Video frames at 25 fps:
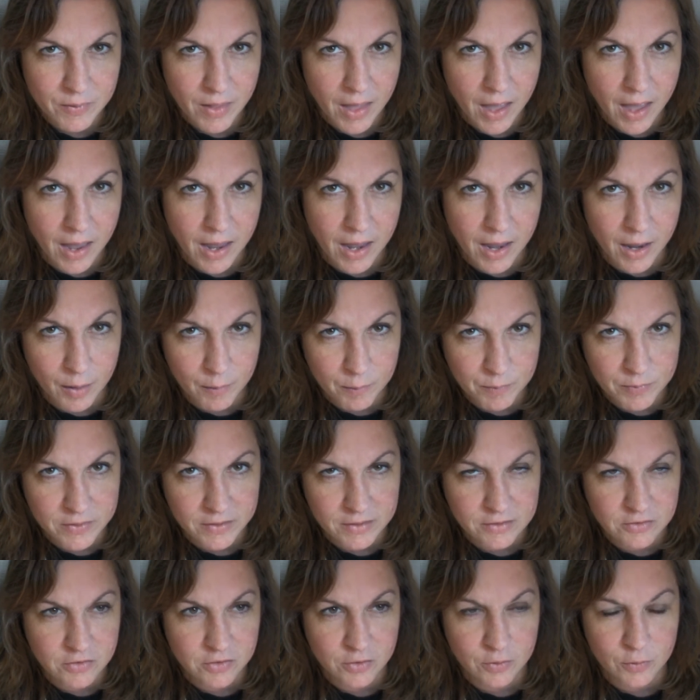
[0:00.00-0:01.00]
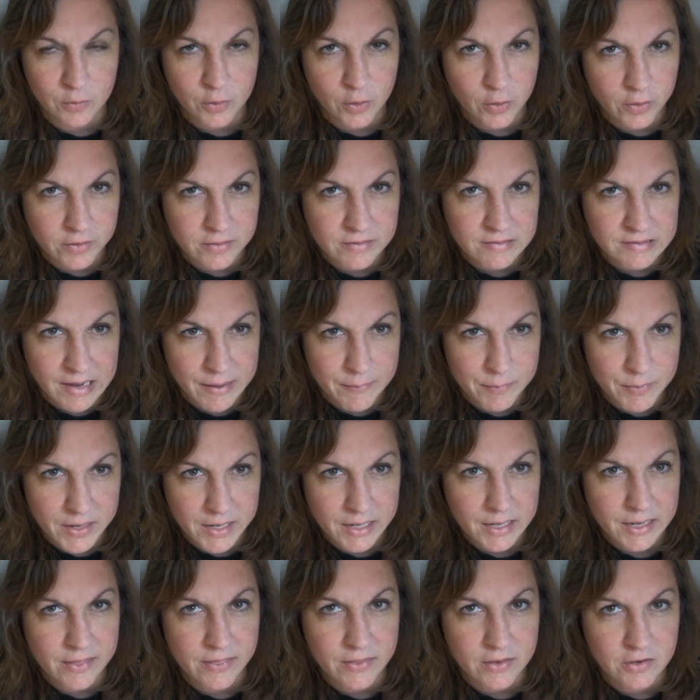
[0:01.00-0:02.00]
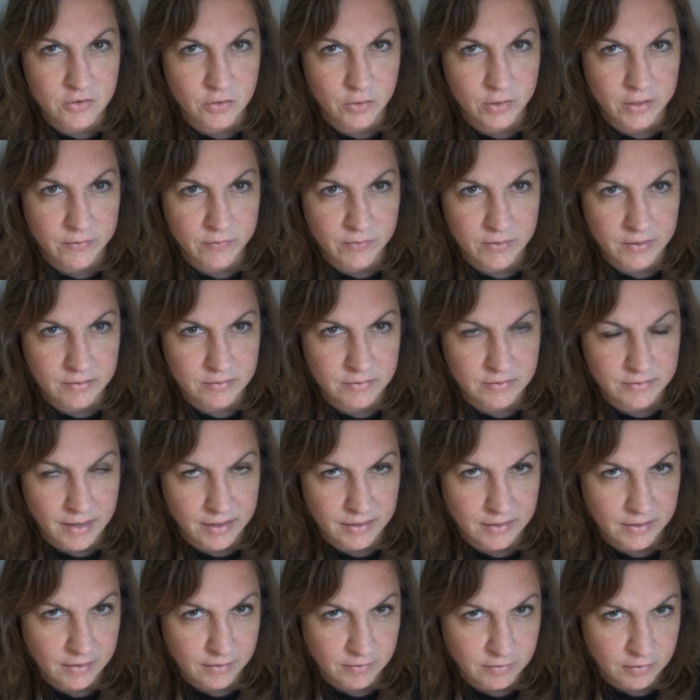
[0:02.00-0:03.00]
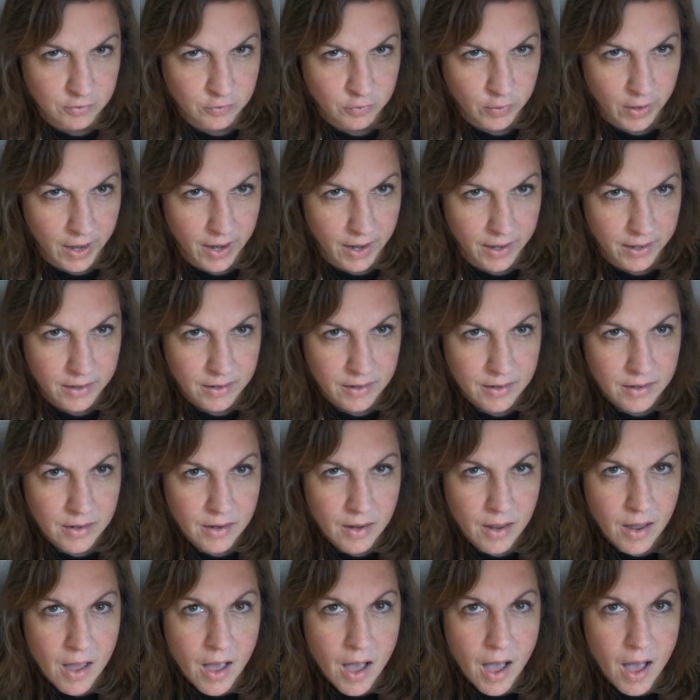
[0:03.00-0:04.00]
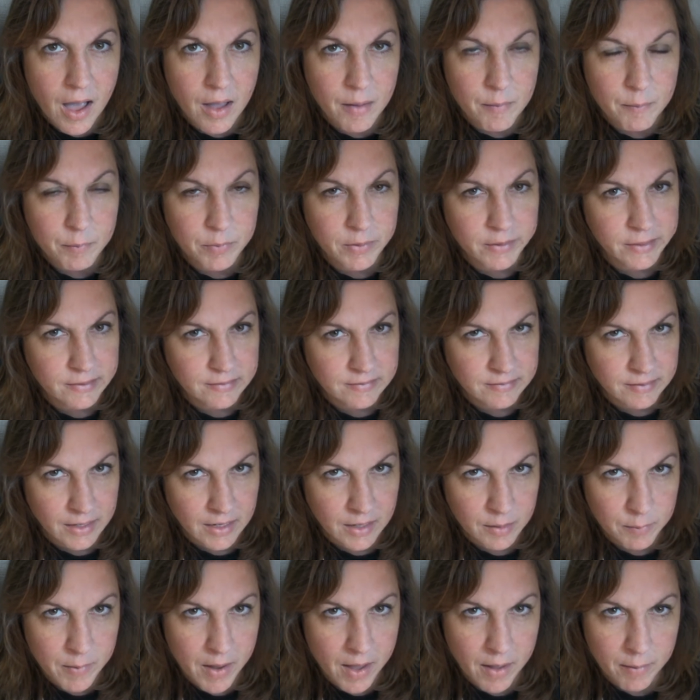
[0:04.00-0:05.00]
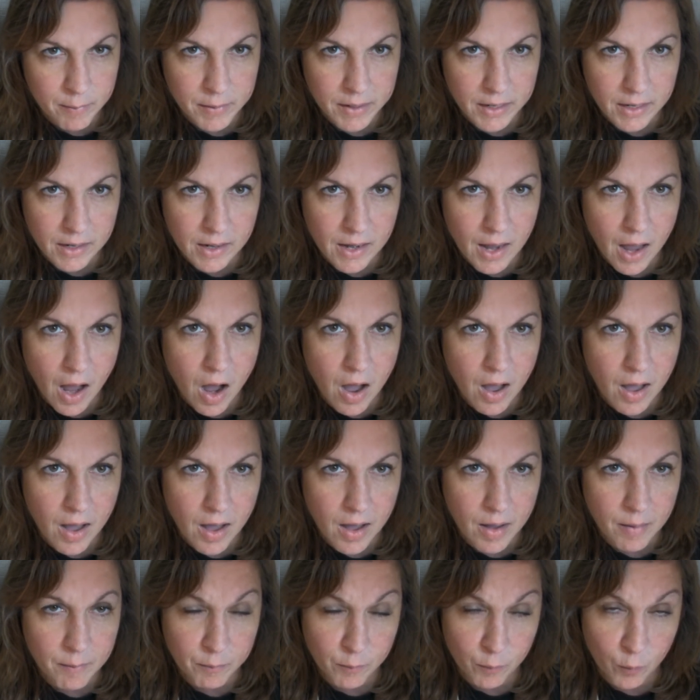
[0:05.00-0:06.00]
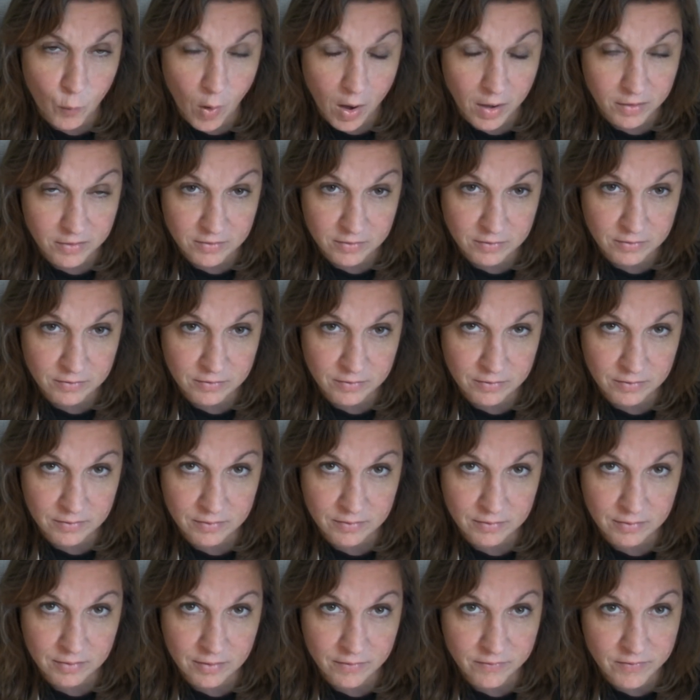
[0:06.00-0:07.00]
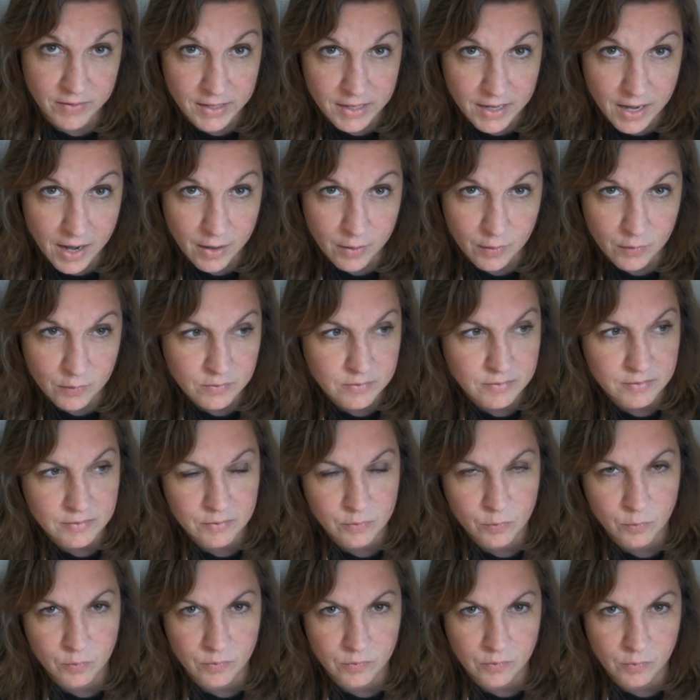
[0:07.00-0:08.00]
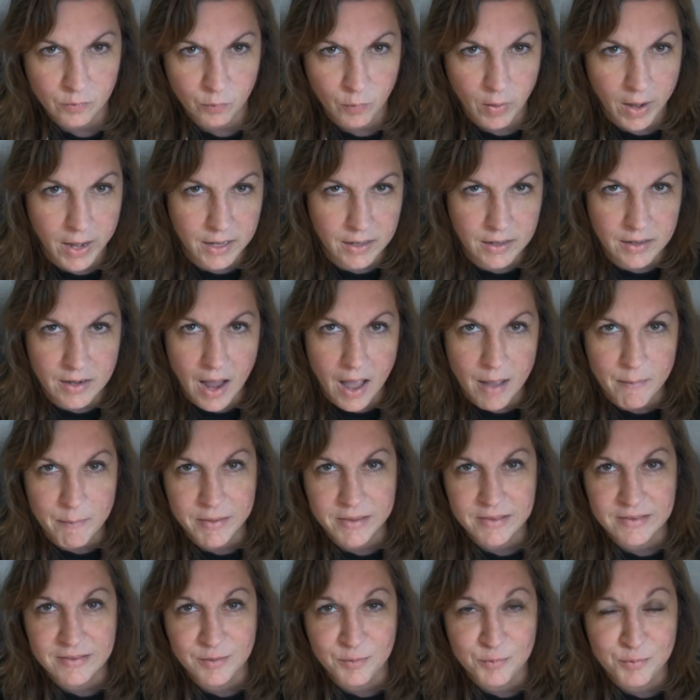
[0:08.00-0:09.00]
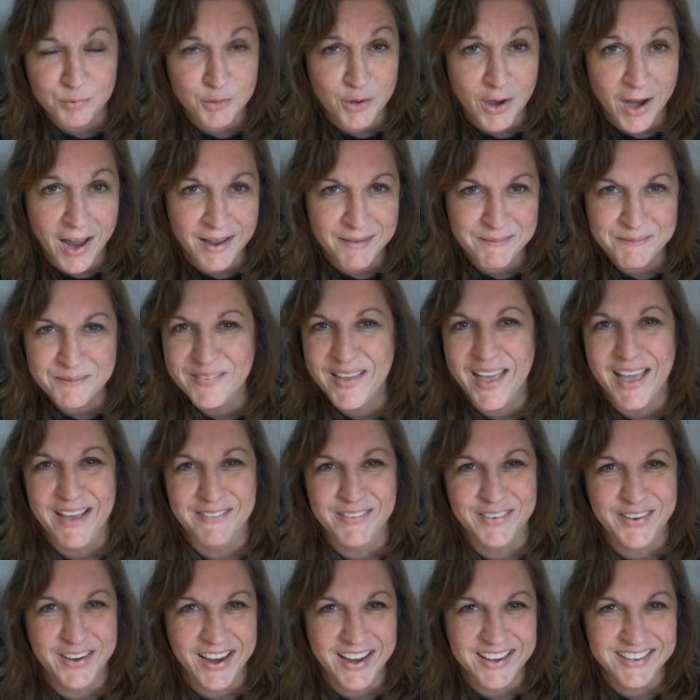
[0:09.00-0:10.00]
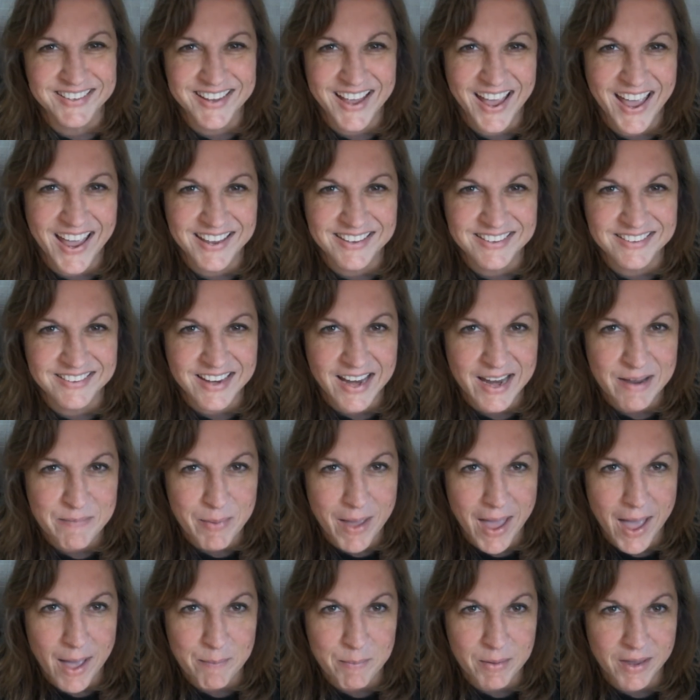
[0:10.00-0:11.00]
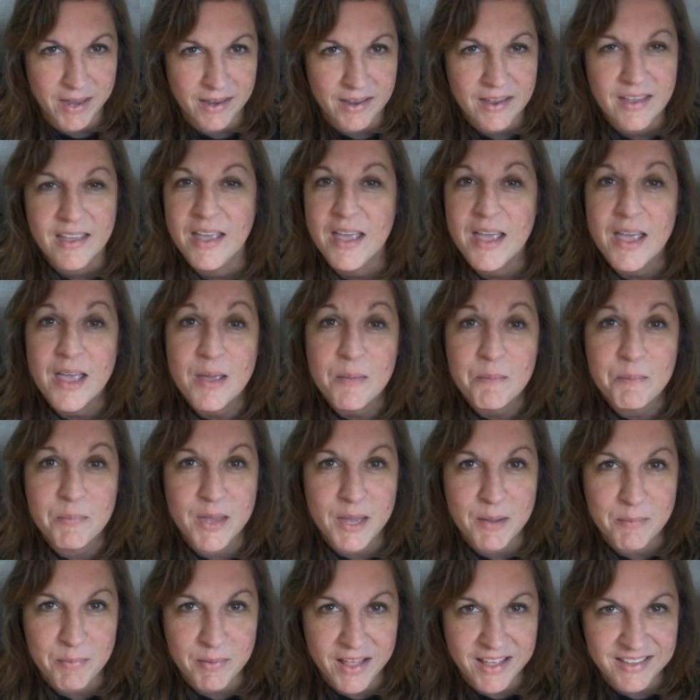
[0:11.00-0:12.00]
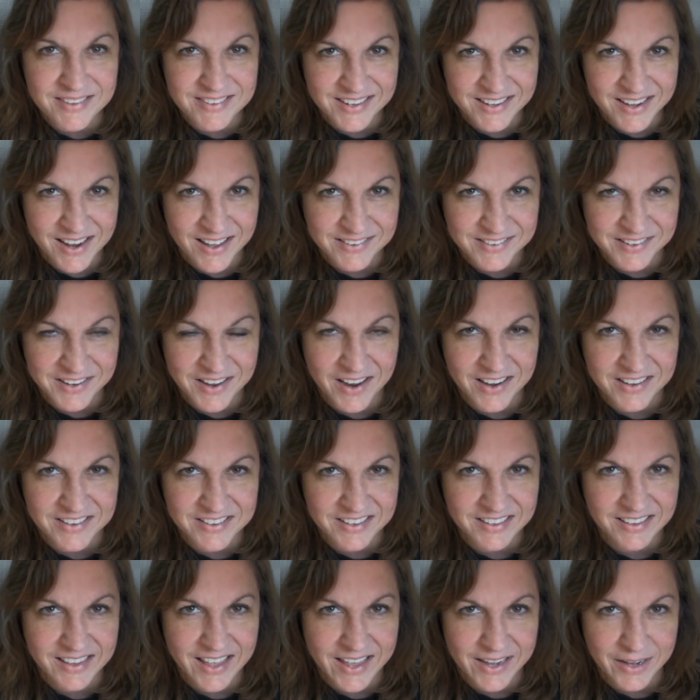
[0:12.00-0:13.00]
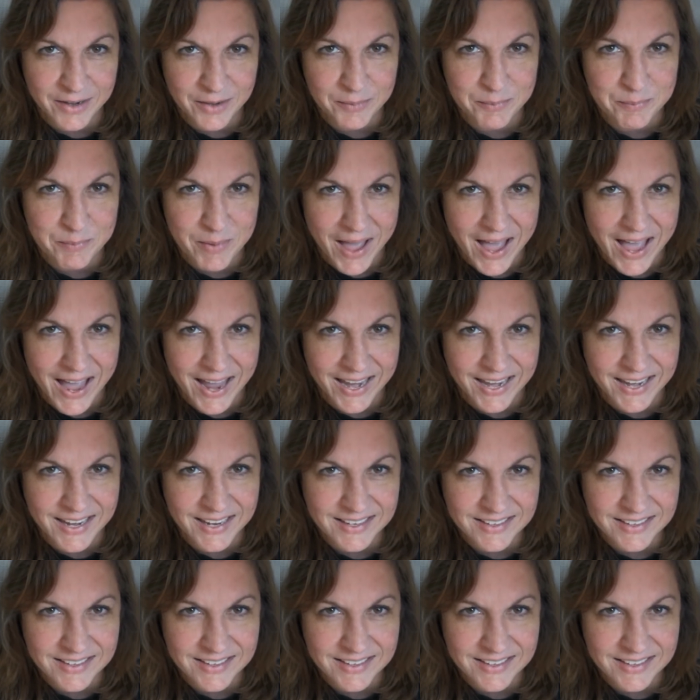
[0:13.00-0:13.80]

I hope that you learned something and that you'll give these techniques a try. Please email me, watch the videos, rate, comment, subscribe. Have a great day. Stay happy. Be a blessing. I'll talk to you later. Bye.